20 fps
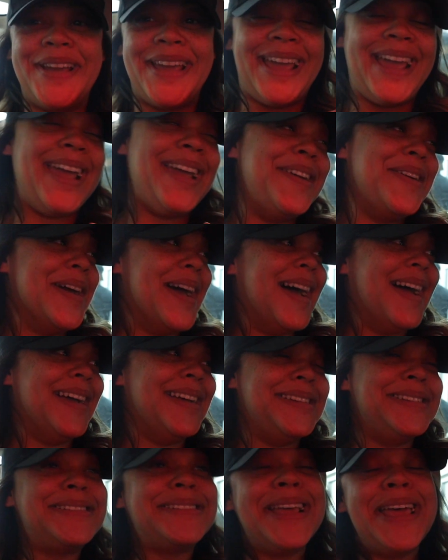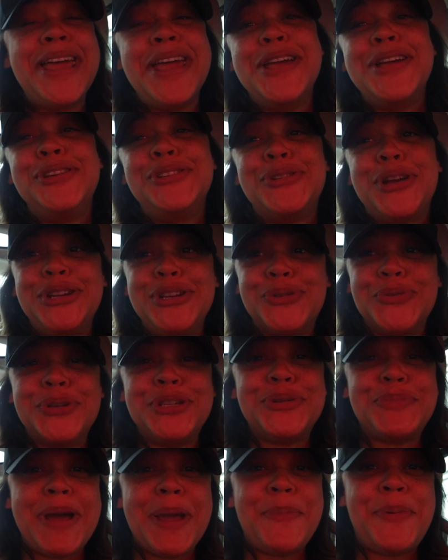okay, you guys. So I just went
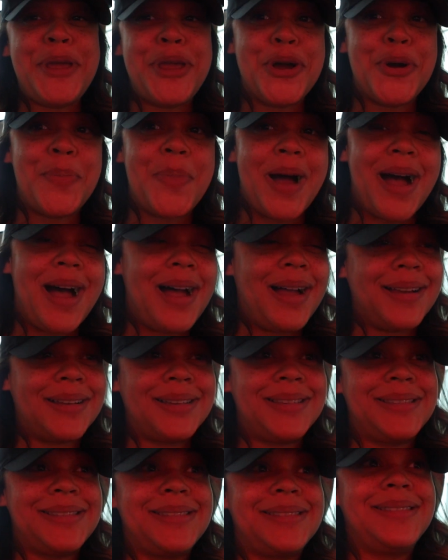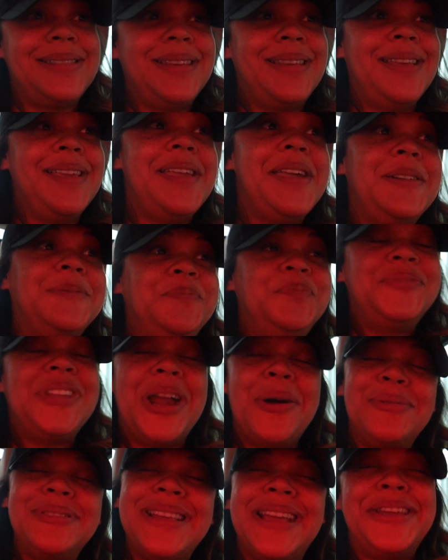to my P.O. box and
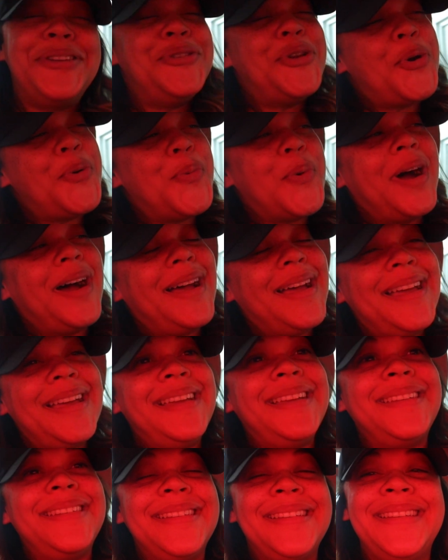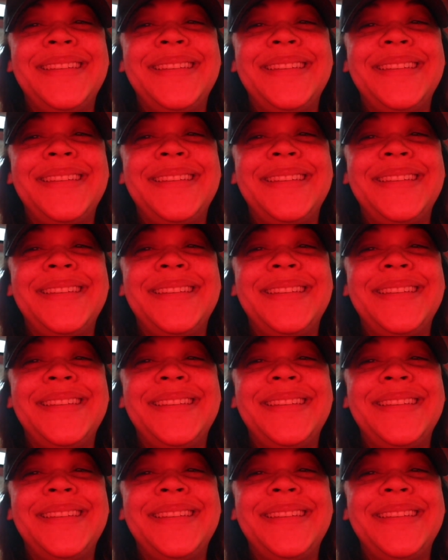I was like, you know what?